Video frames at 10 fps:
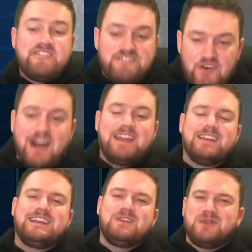
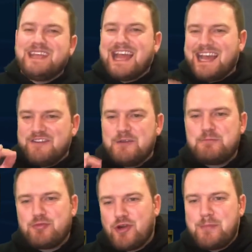Finally, we have
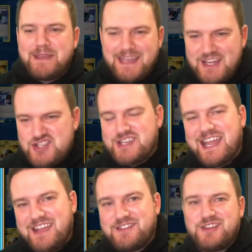Propagation
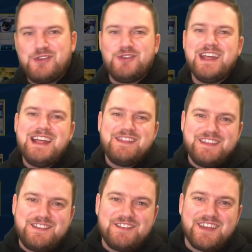Exeggcute.
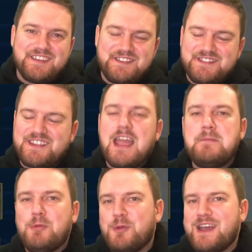This is a
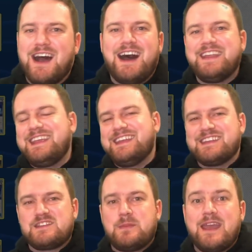staple card in
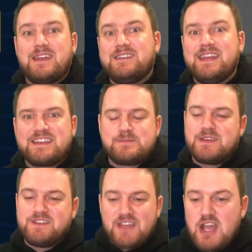expanded decks
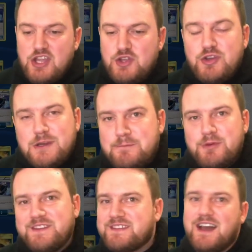because you can
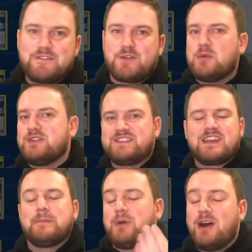put this card from your
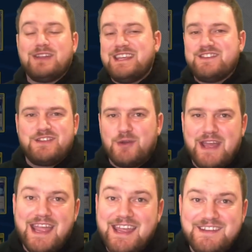discard pile into your
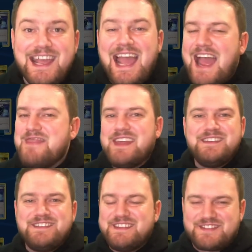hand and
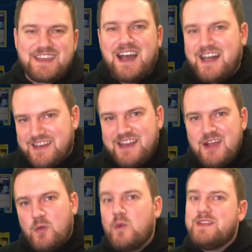then discard it
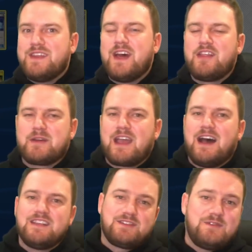with another
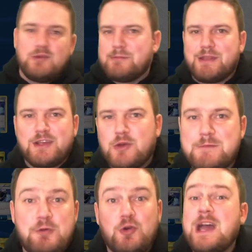card. So if you want to play Quick
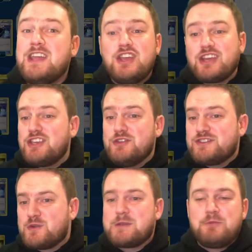Ball, you can use
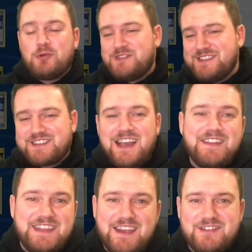Quick Ball,
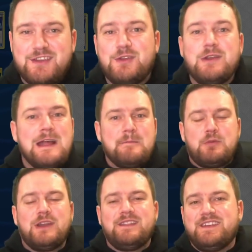discard the Exeggcute,
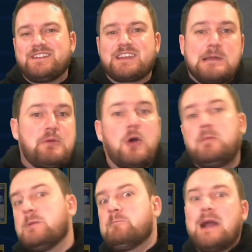put it in the discard pile,
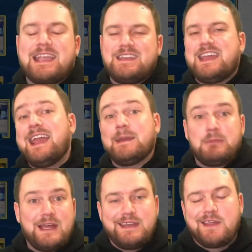put it back in your hand and
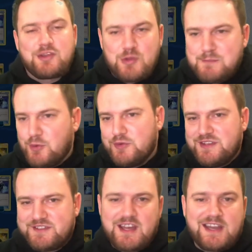play another Quick Ball and
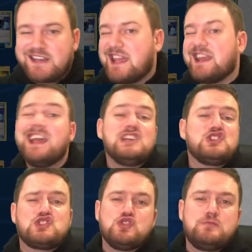discard it again.
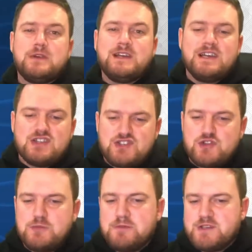Super,
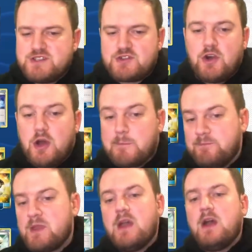super strong.
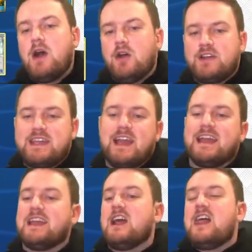
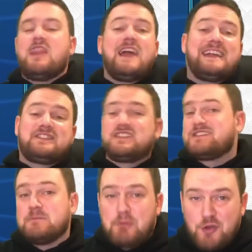Okay, that's just
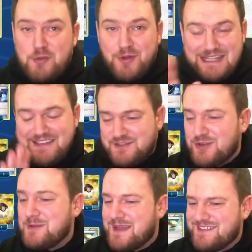the Pokemon. Let's
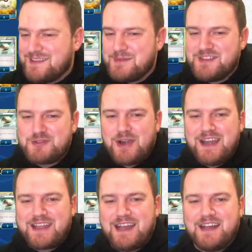talk about some of the
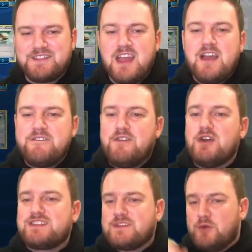trainer cards.
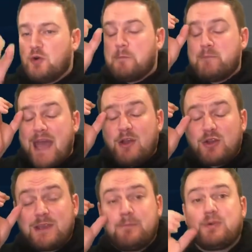First of all, Battle
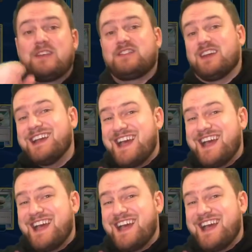Compressor.